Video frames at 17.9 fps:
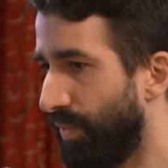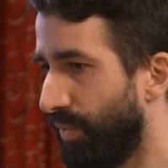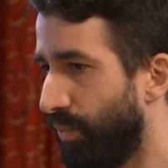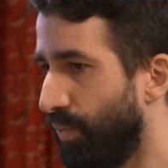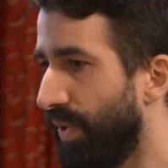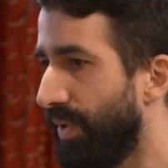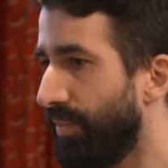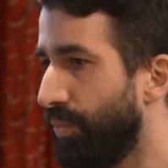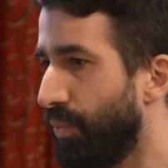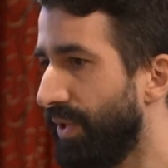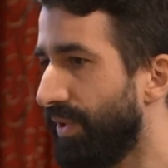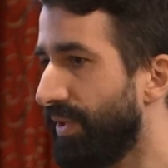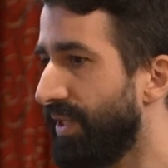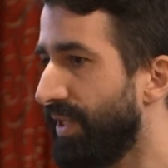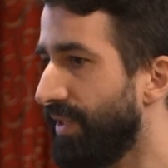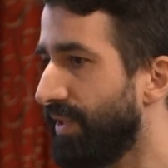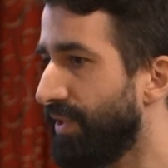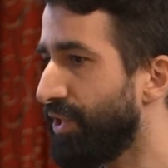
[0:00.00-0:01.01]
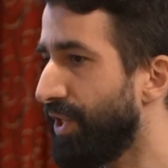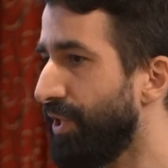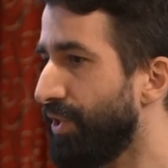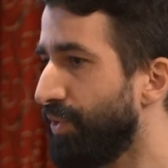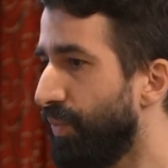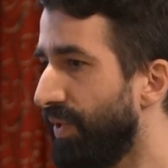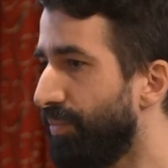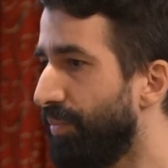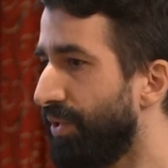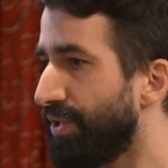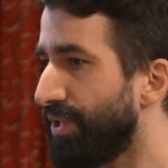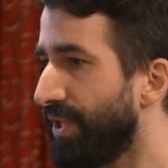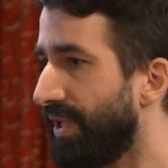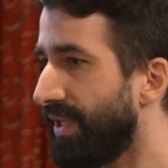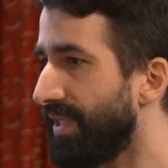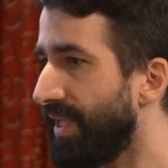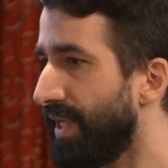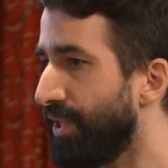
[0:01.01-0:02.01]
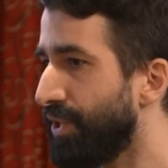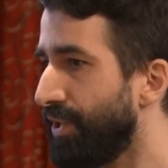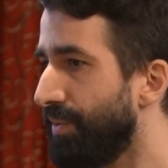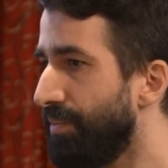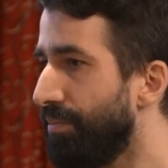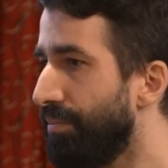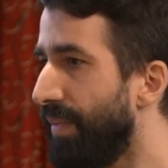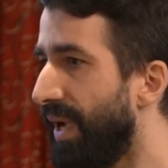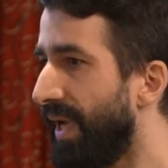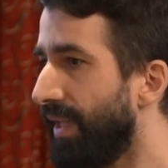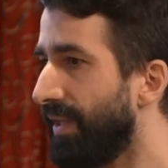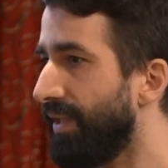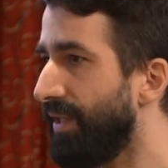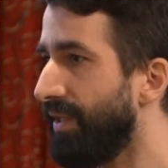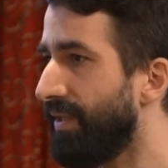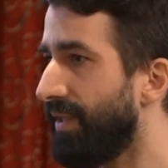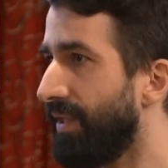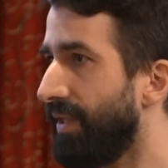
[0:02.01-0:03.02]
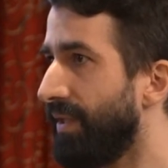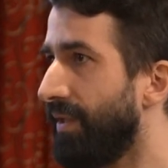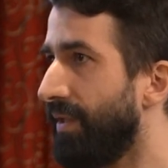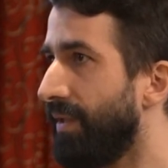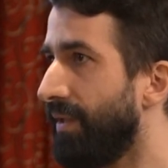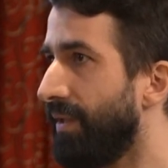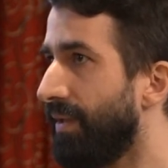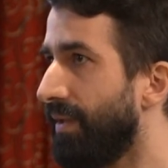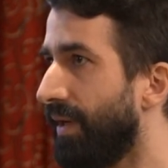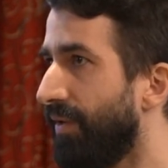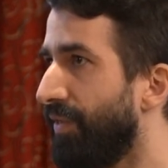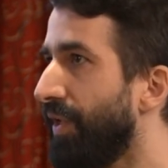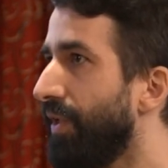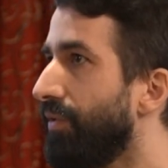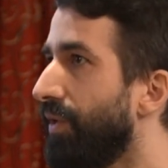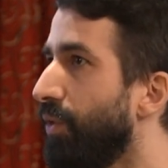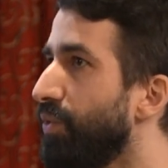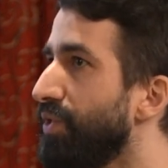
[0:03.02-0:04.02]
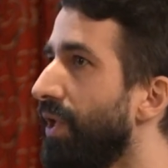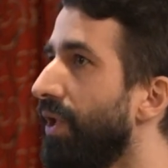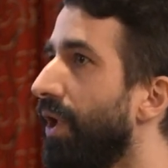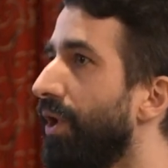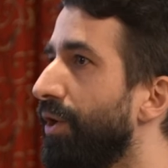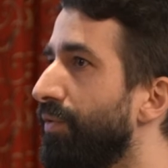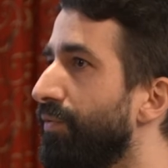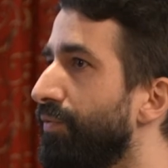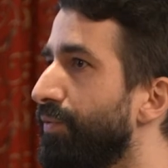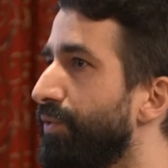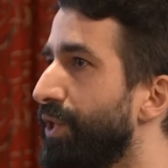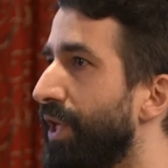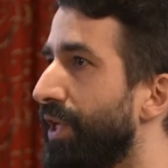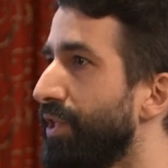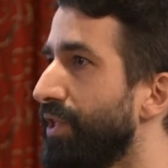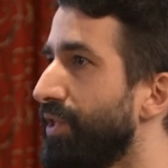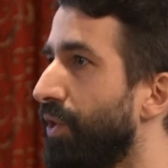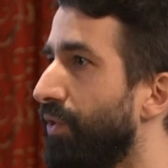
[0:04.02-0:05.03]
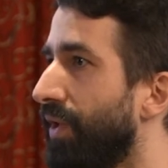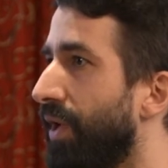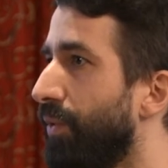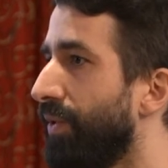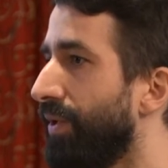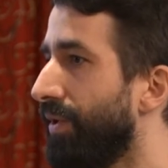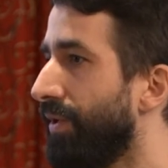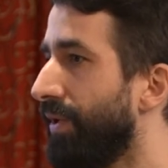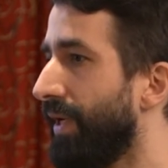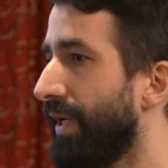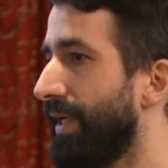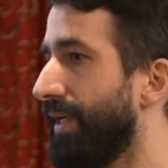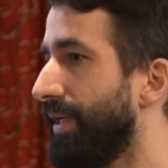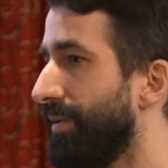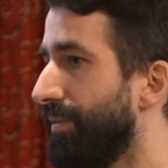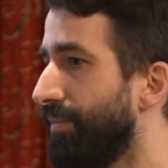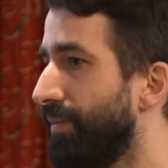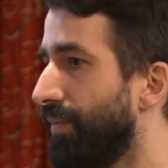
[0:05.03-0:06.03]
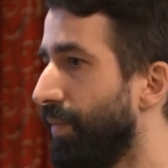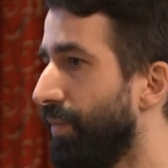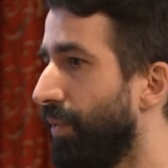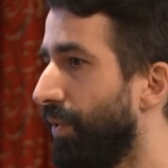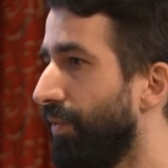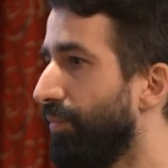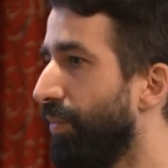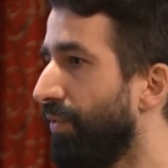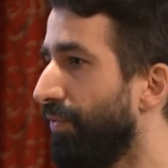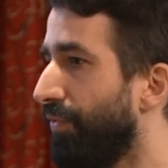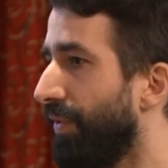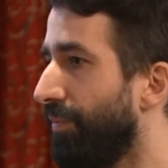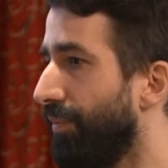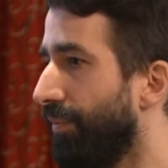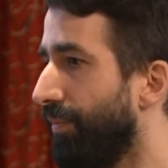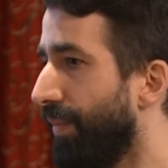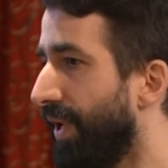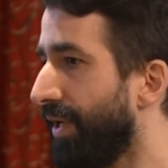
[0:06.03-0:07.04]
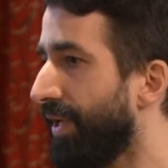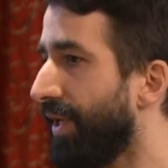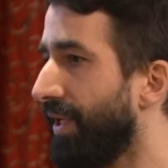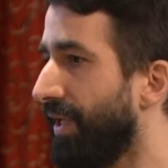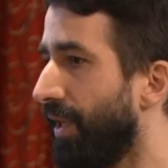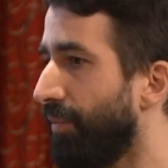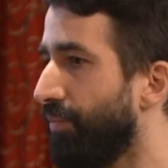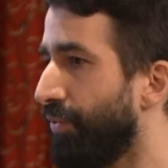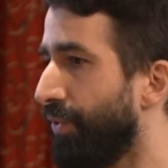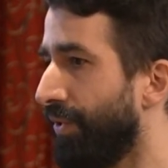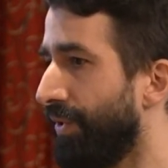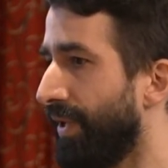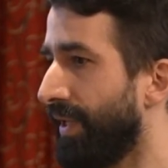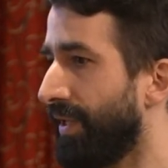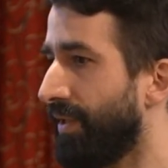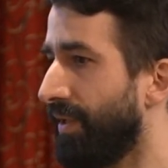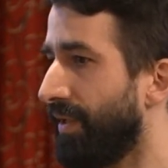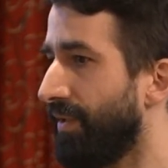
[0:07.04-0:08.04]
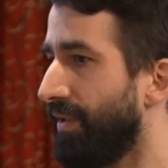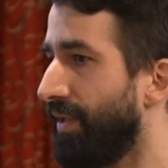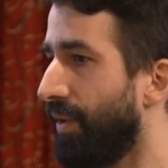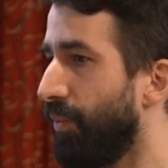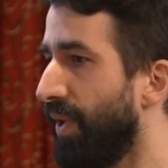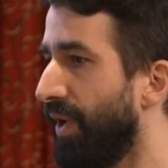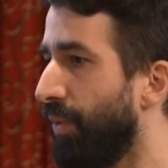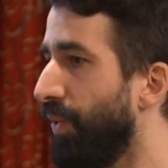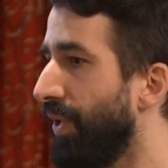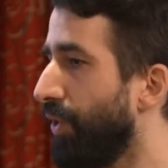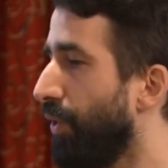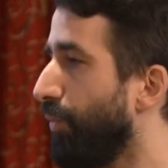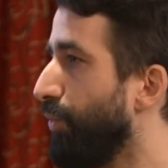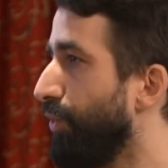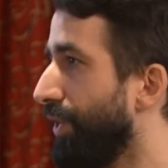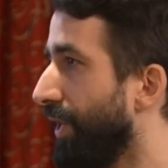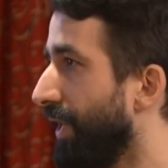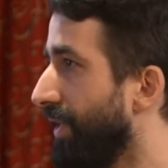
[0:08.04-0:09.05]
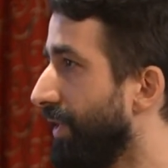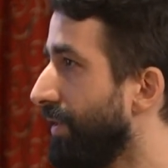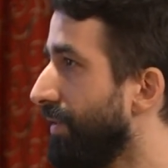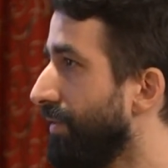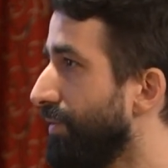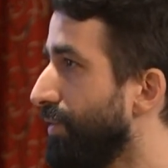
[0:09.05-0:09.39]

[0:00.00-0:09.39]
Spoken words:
we did change with personalization. Mainly I think there was a lot of changes on our on both marketing and product, the way we communicated.